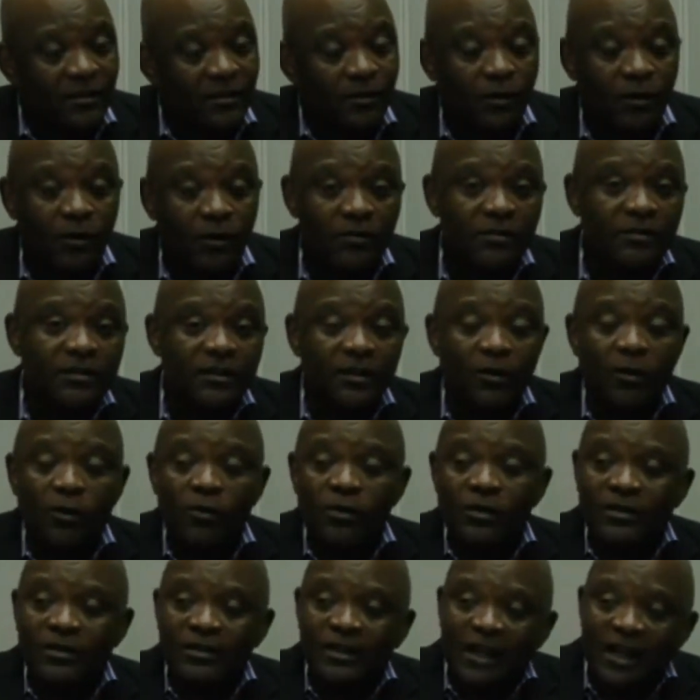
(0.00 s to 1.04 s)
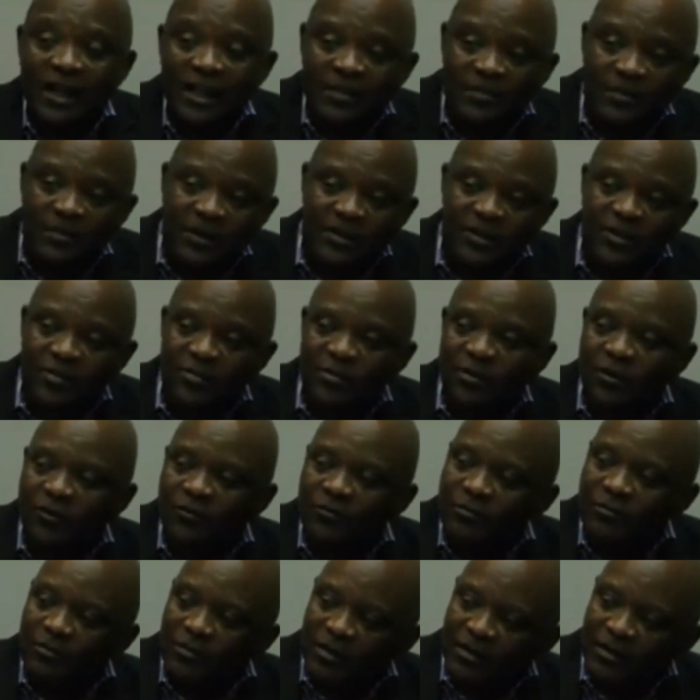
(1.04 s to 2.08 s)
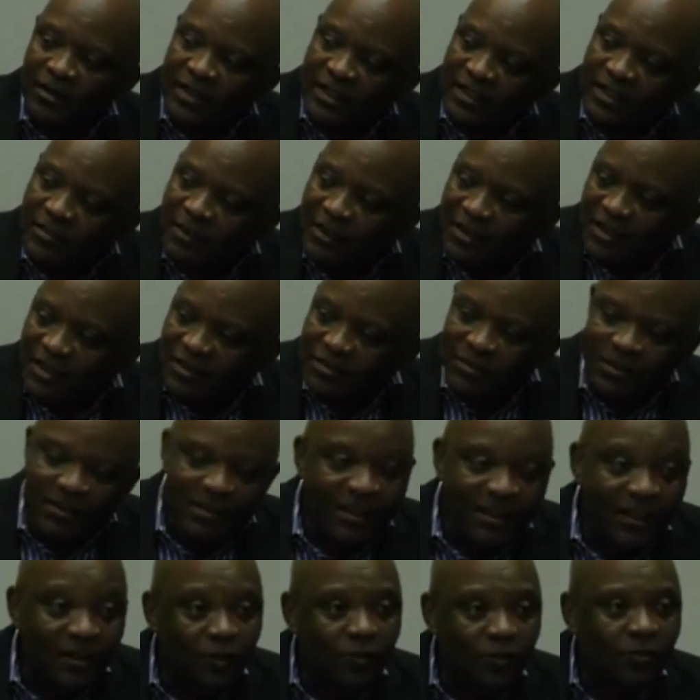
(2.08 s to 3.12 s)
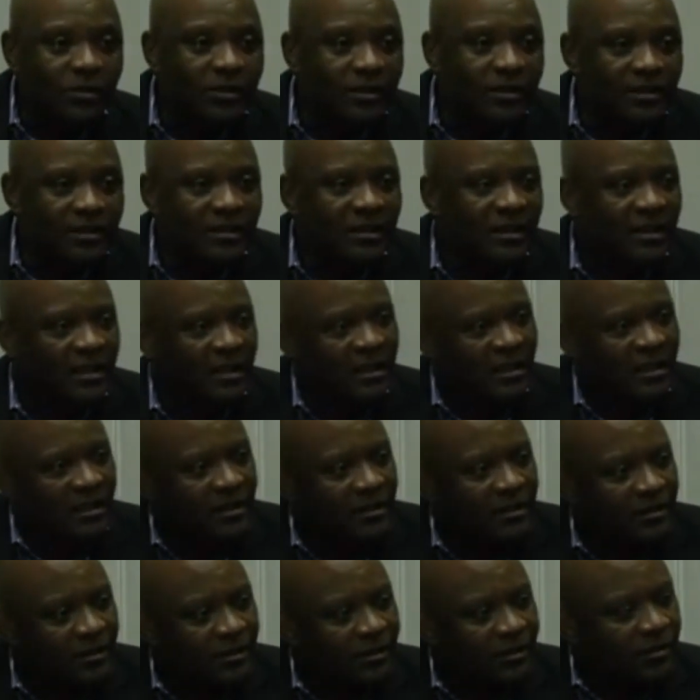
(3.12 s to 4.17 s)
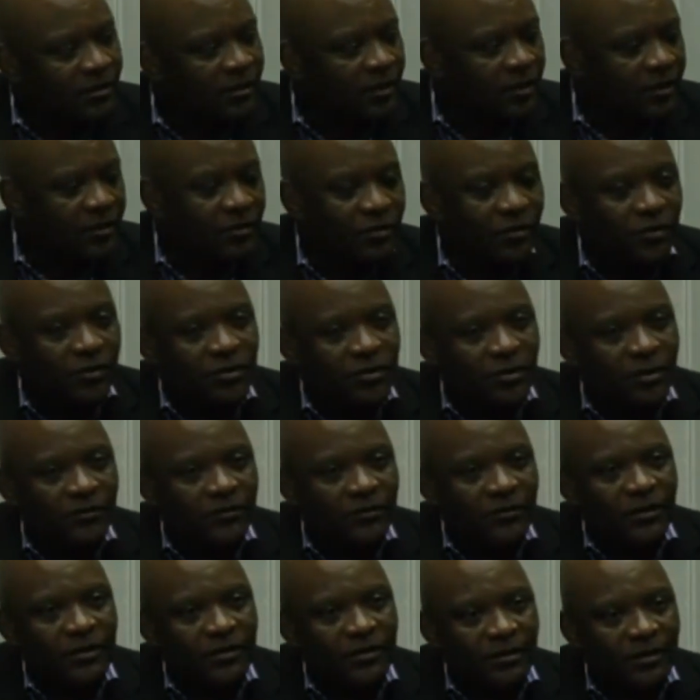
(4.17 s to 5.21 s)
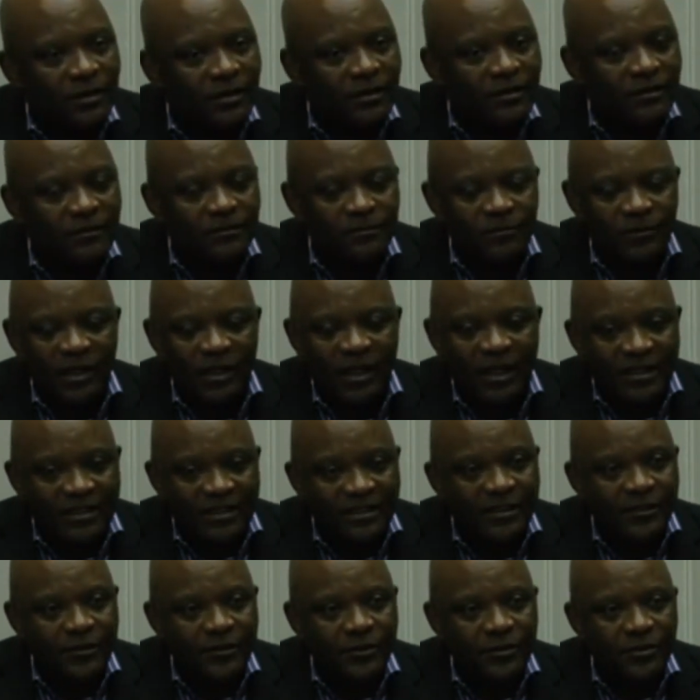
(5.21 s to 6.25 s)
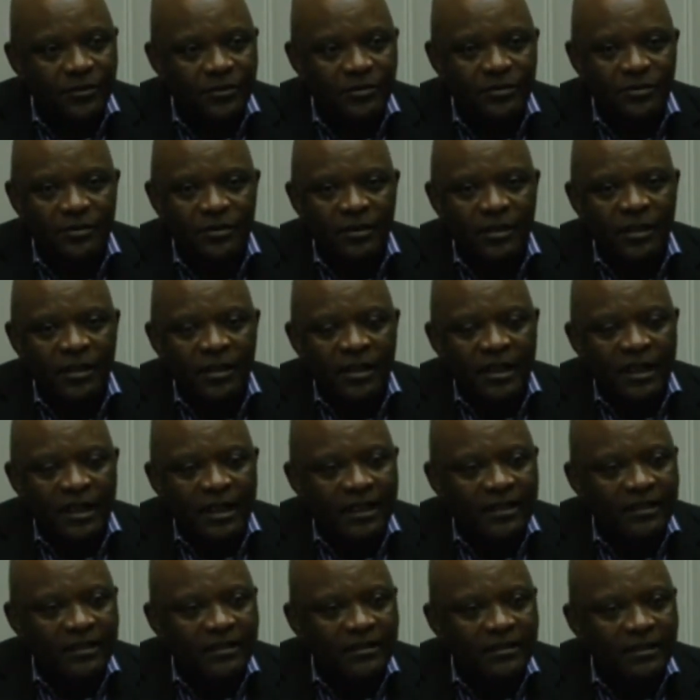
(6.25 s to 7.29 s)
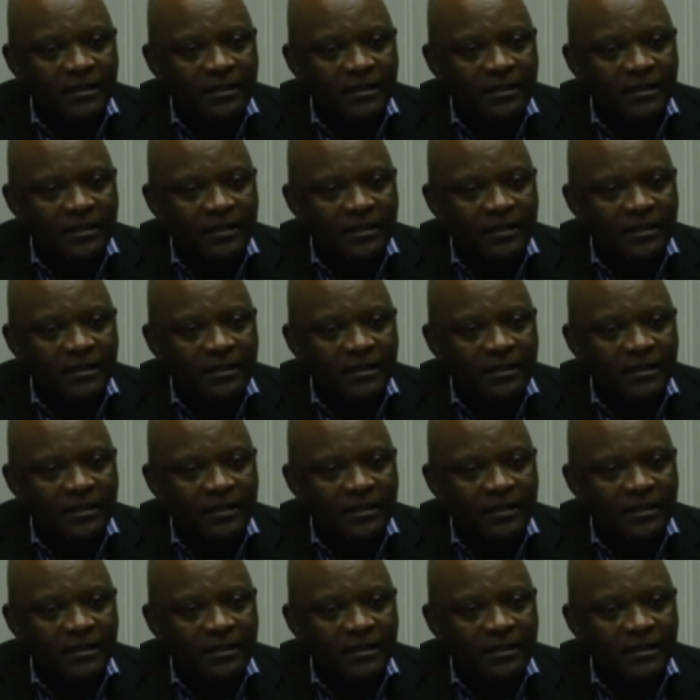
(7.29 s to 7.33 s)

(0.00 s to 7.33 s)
on the entire spectrum of case management, including use of ICU and